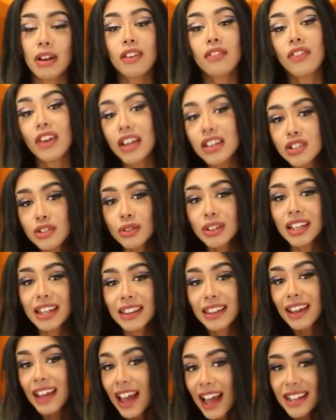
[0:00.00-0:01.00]
but
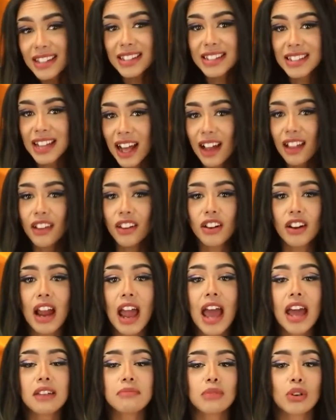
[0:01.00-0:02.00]
eventually they had to tell her
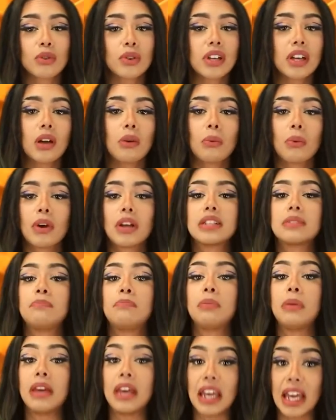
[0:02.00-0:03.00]
and Maria was
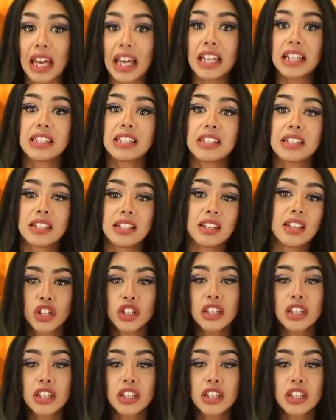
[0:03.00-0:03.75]
pissed.